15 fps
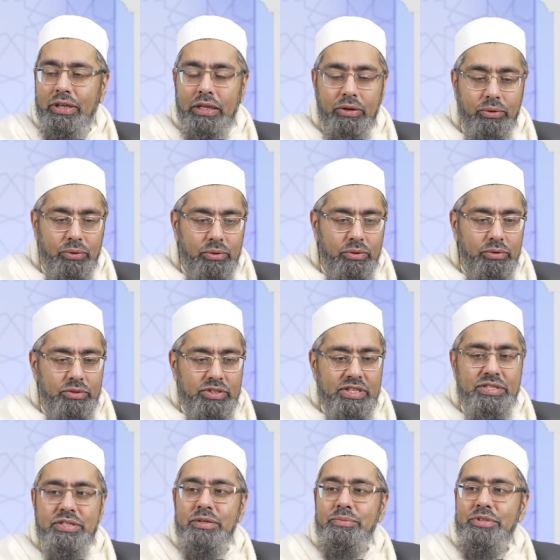you know,
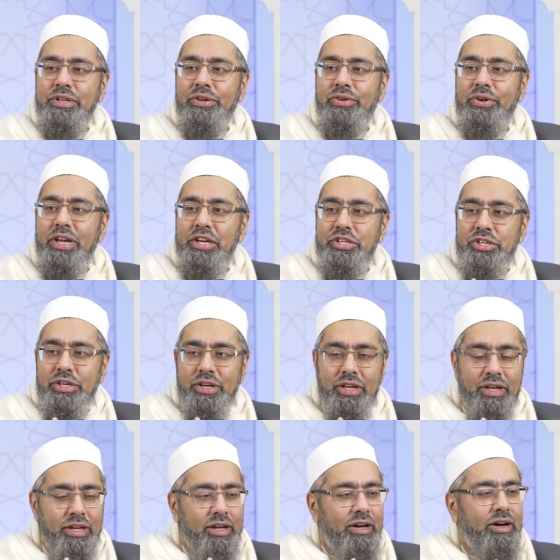systems in creation
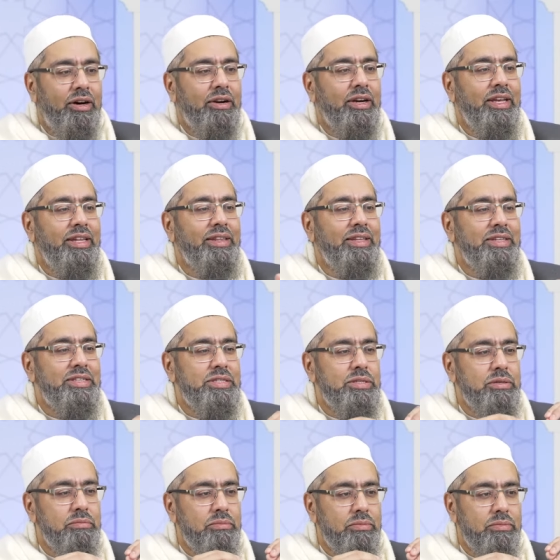are in this
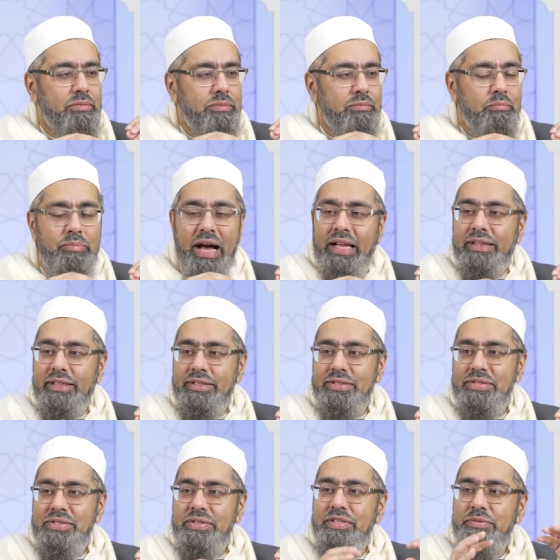
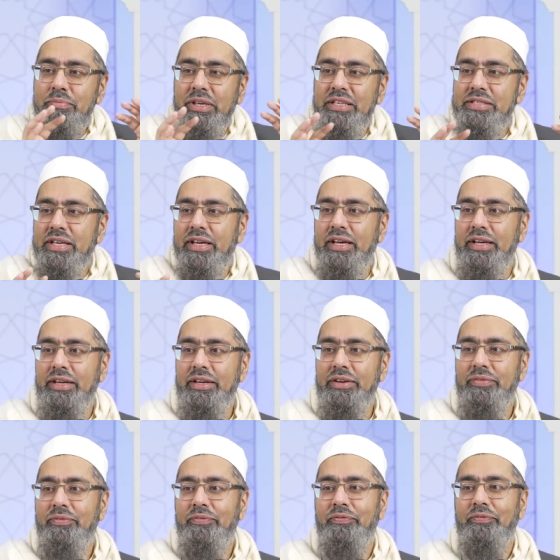balance, this mizan.
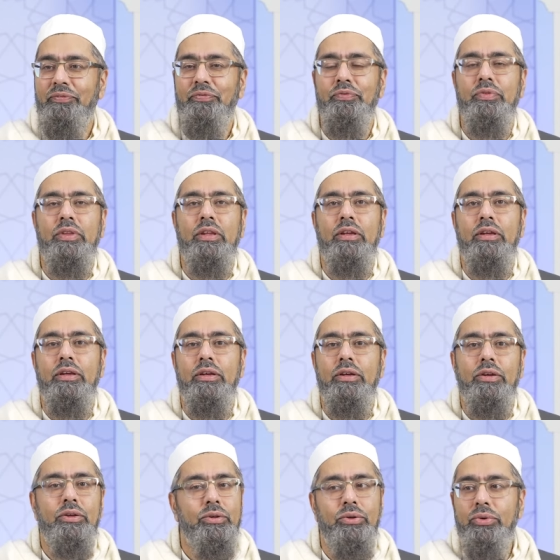
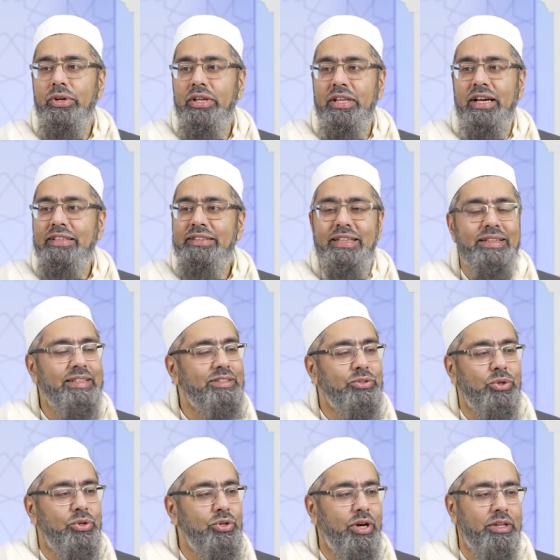You realize that this
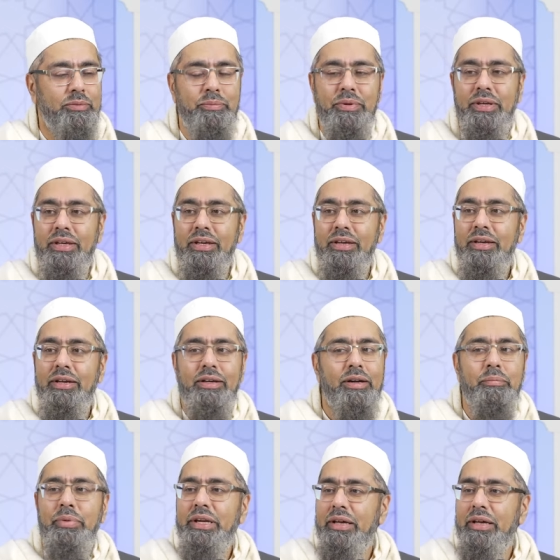could not be, You